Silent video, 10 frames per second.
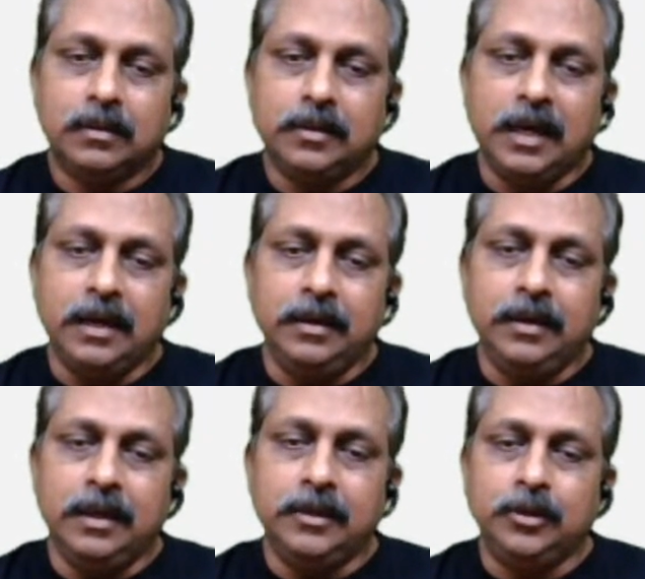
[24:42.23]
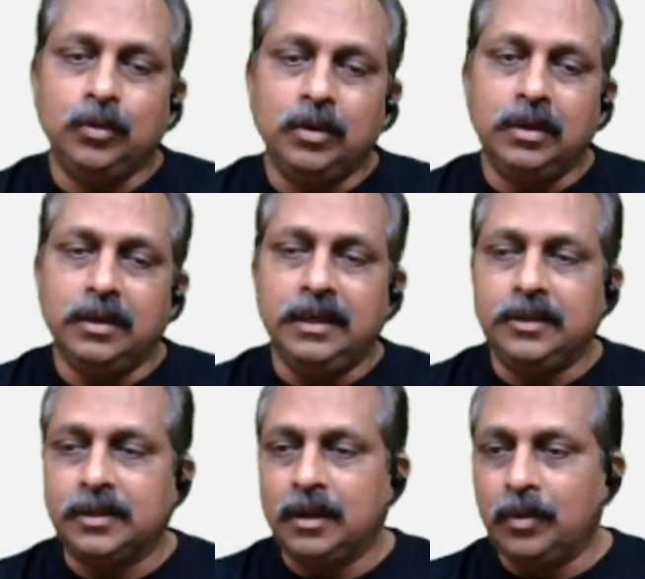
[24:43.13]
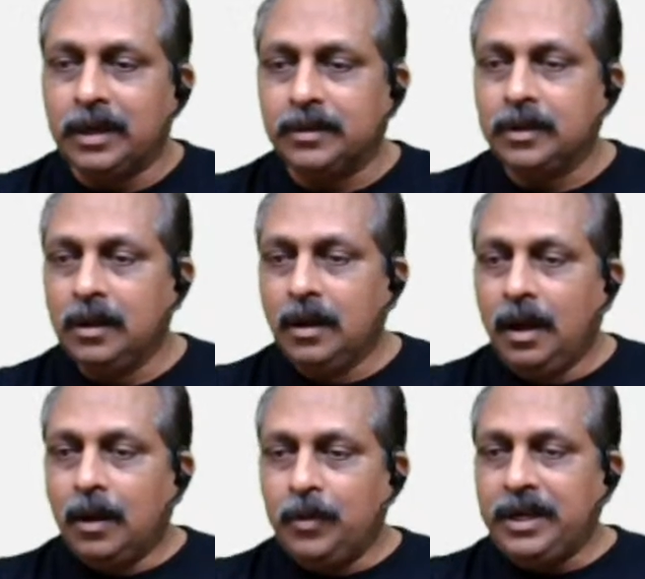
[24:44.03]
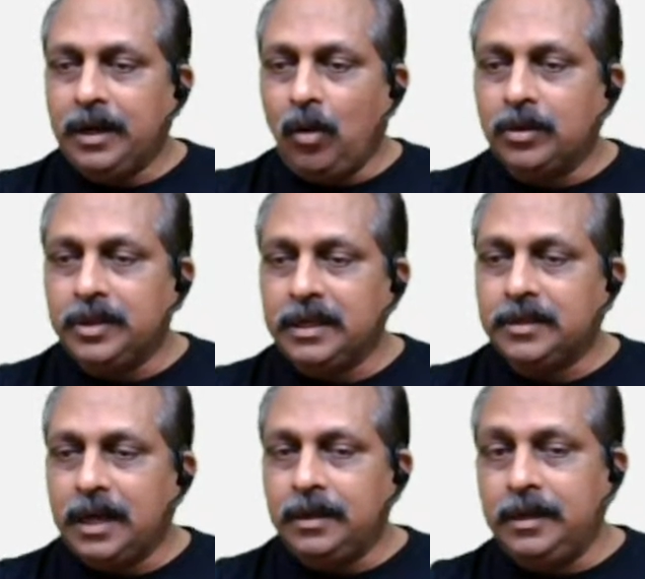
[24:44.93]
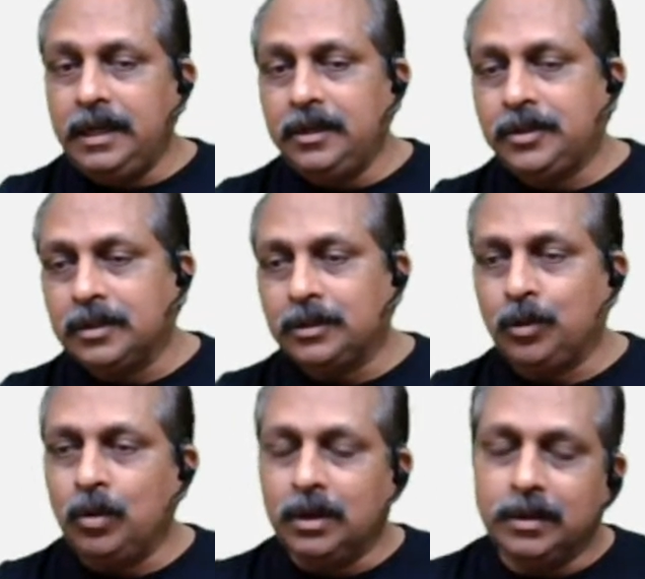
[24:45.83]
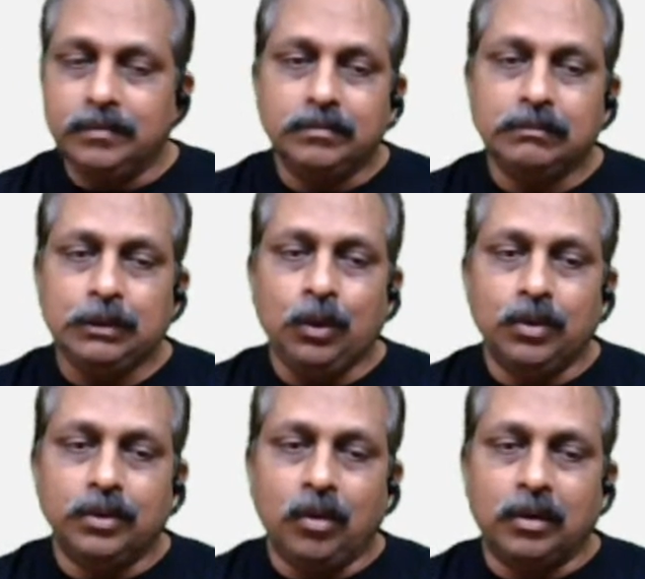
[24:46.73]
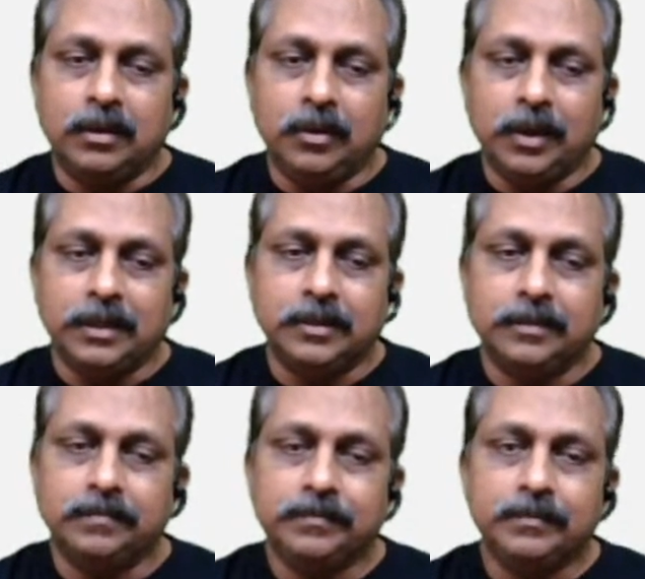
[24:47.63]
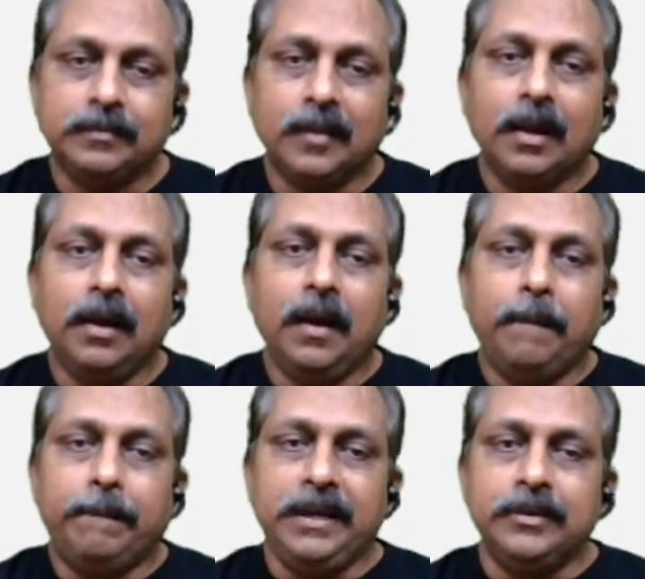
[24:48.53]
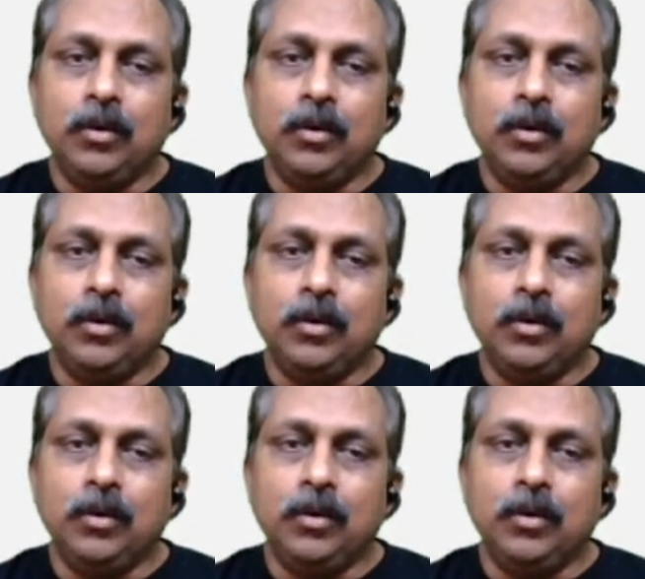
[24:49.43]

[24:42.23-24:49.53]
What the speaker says: 10-day tour is correct. We cannot say 10 days tour. No, not correct. Please